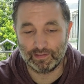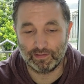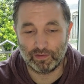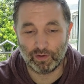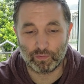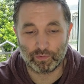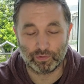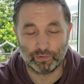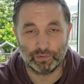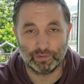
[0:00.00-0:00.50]

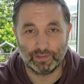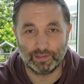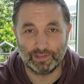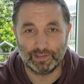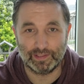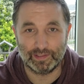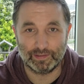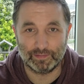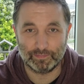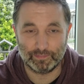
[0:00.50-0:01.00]

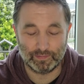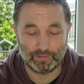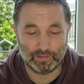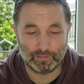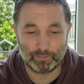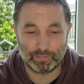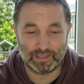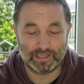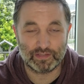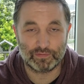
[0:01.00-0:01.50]
local
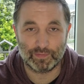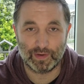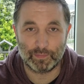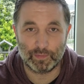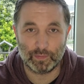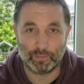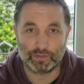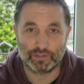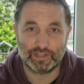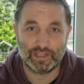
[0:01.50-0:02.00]
place where
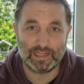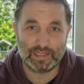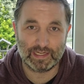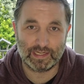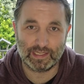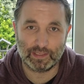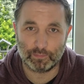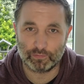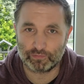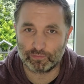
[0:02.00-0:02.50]
we were
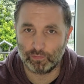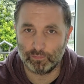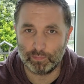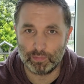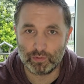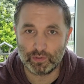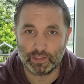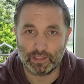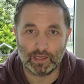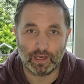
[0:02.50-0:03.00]
staying. It was called
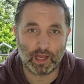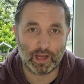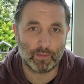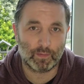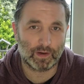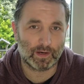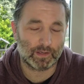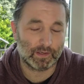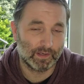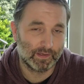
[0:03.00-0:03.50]
Bukit
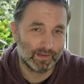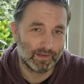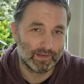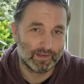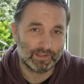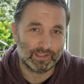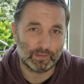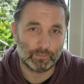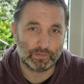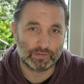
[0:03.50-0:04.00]
Lawang.
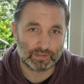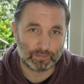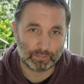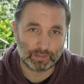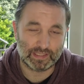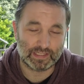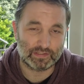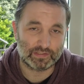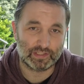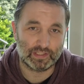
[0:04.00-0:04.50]
That was the
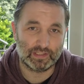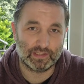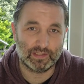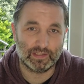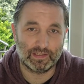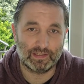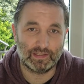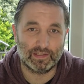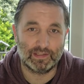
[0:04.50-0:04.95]
place in